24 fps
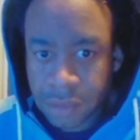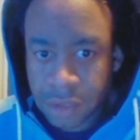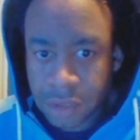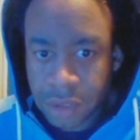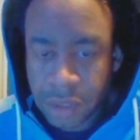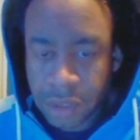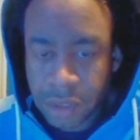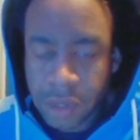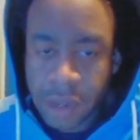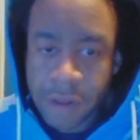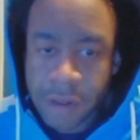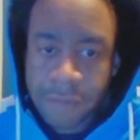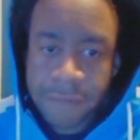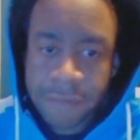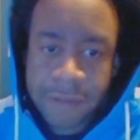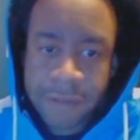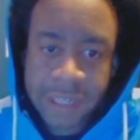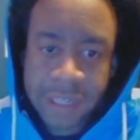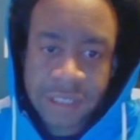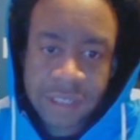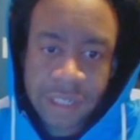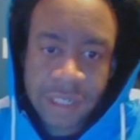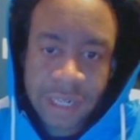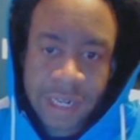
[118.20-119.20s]
so I
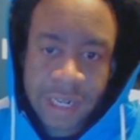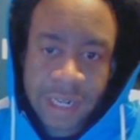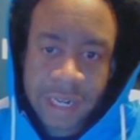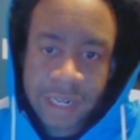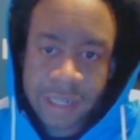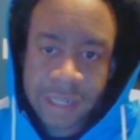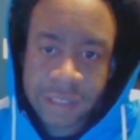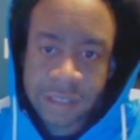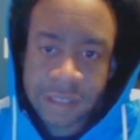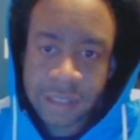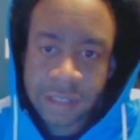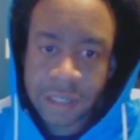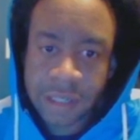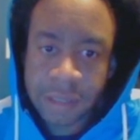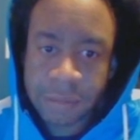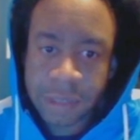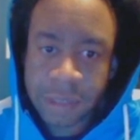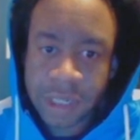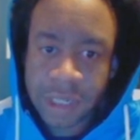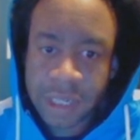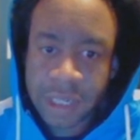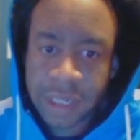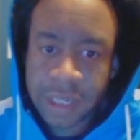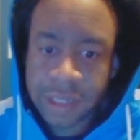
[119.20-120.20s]
fixed the eye, skipped
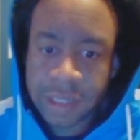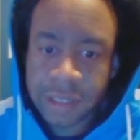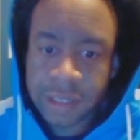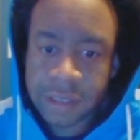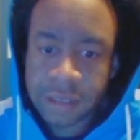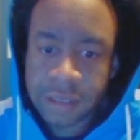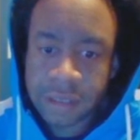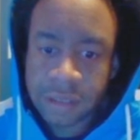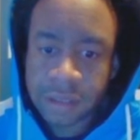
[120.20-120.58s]
ahead,